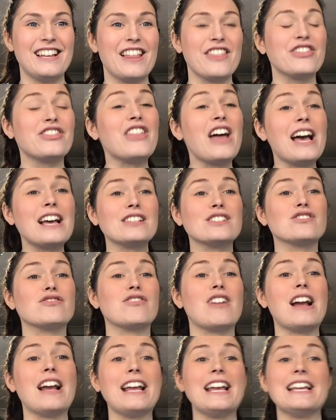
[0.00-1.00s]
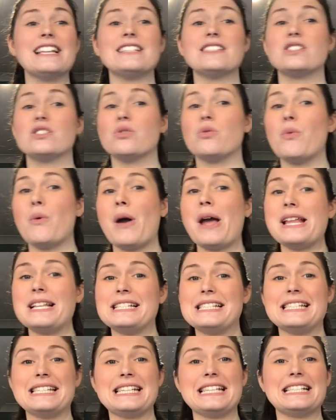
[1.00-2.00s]
That's right, it's
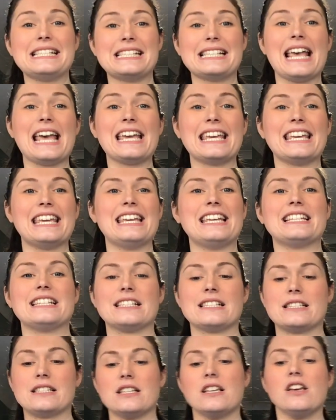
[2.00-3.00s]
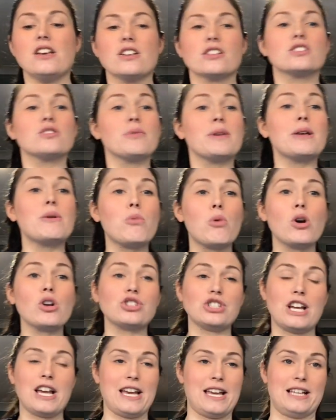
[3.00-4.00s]
20 seconds. So we wash
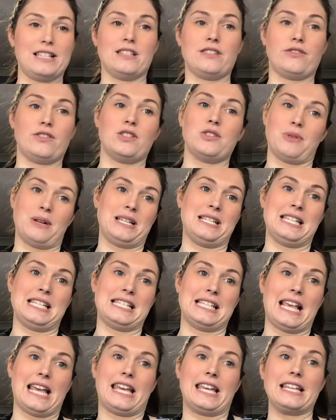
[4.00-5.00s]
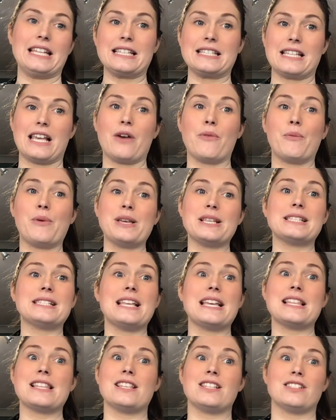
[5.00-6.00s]
our hands for 20 seconds and we
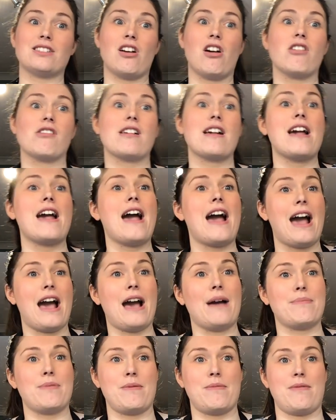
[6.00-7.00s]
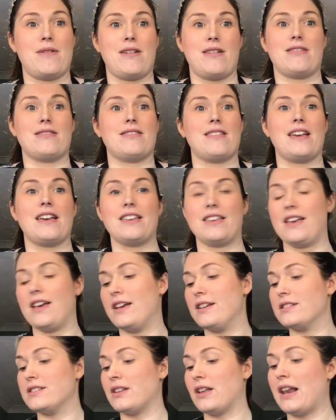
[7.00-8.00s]
sing the song Happy Birthday.
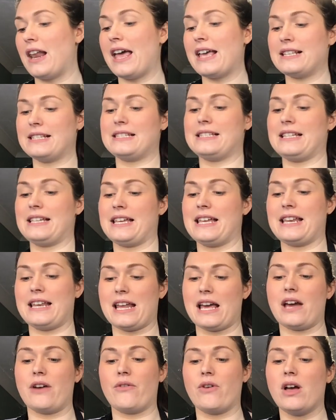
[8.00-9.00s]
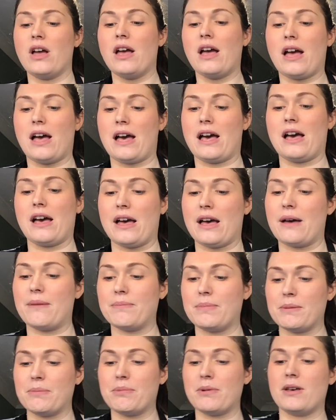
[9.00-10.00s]
So let's sing it now. Happy
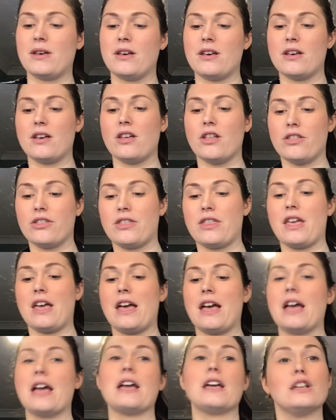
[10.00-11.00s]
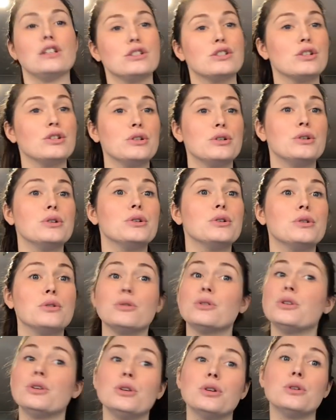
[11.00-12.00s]
birthday to
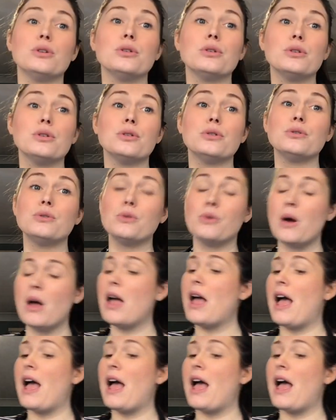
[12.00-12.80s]
you.